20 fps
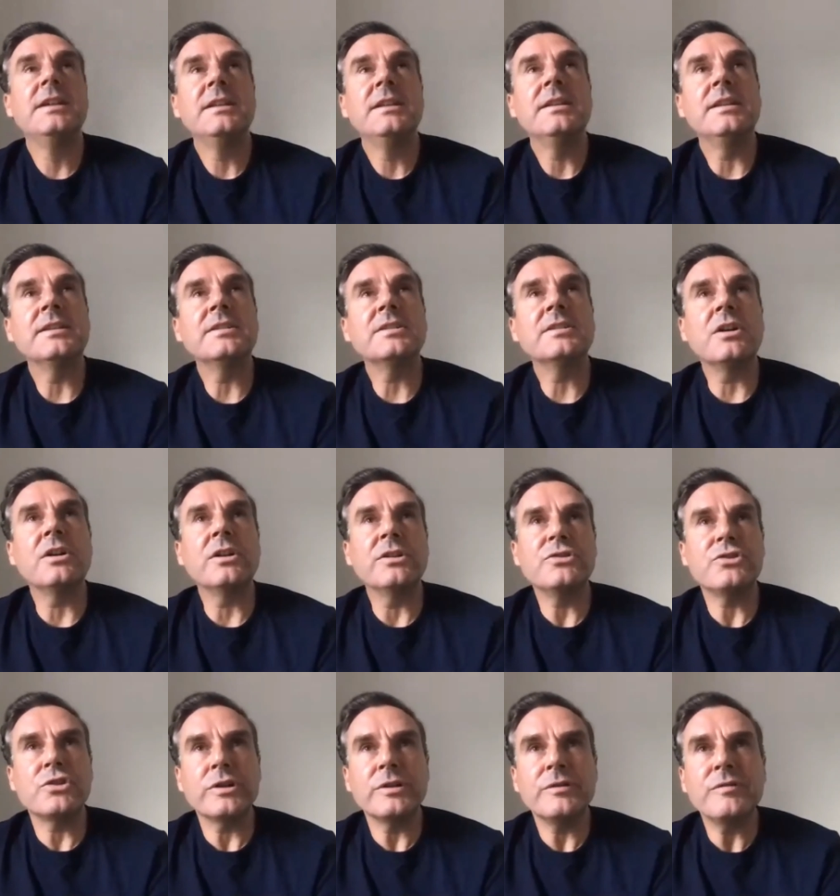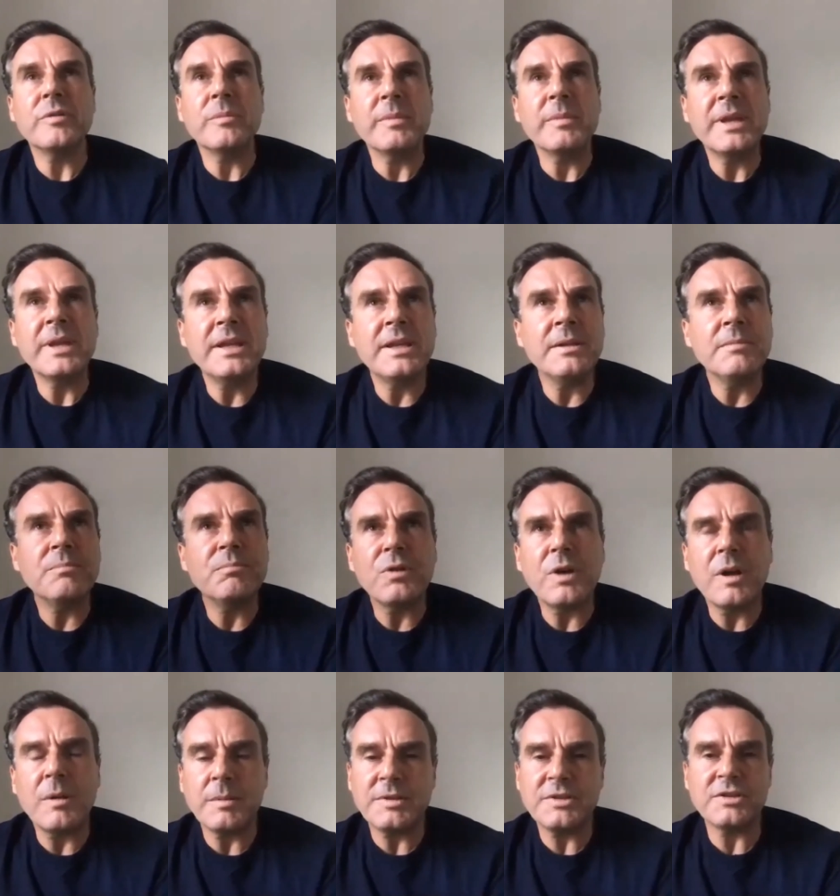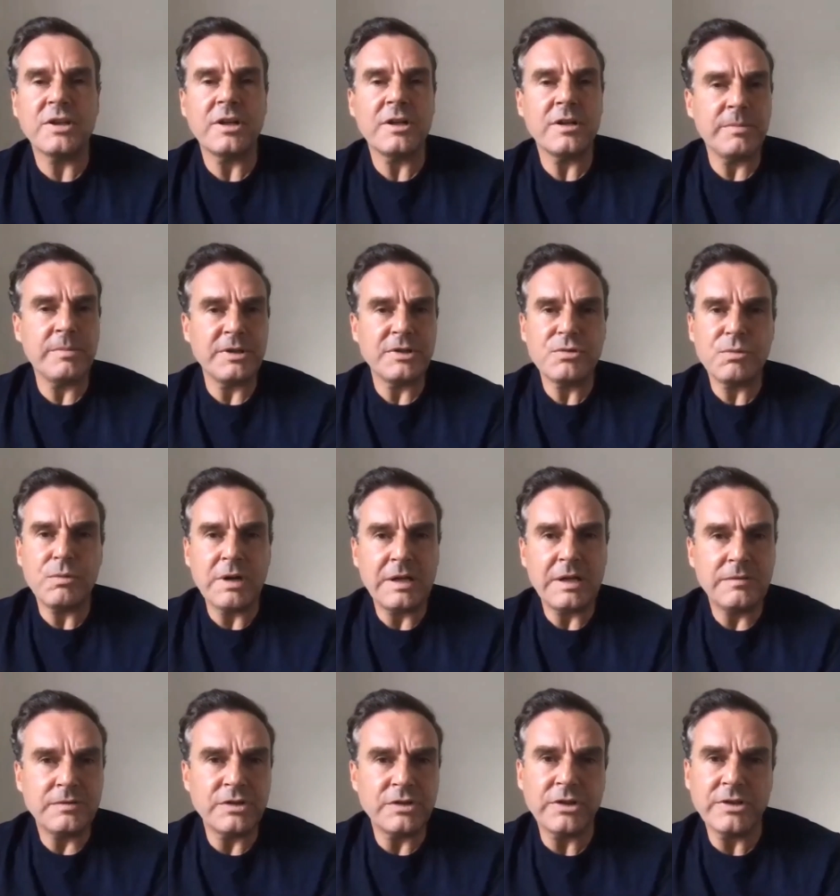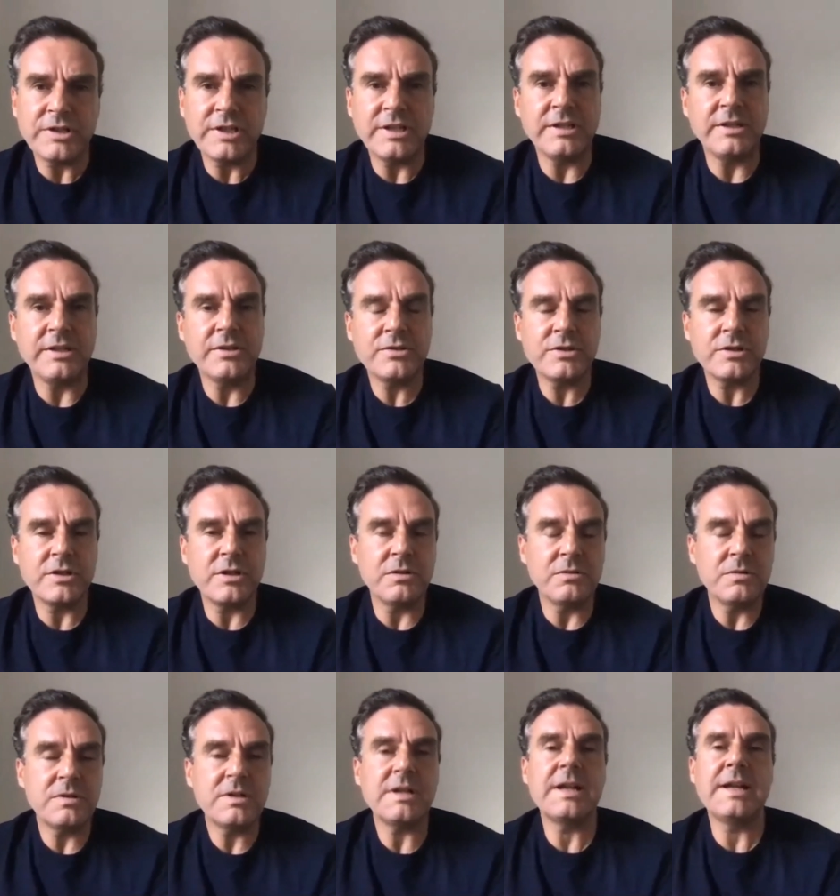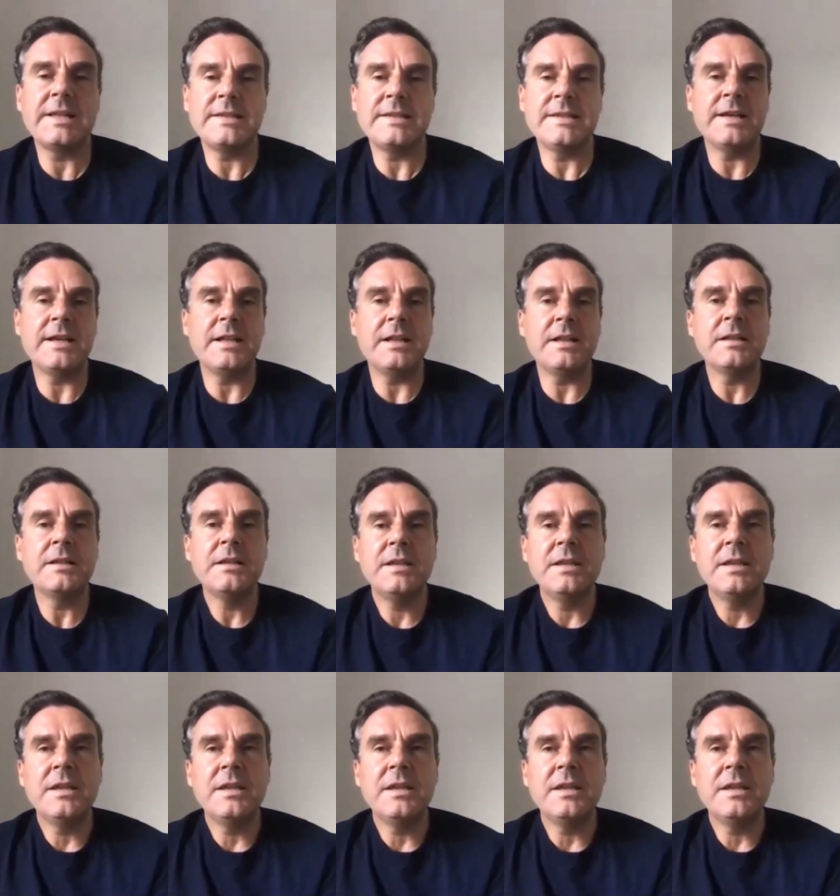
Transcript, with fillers: this kind of journey for me probably started about 12, 13 years ago at Dell.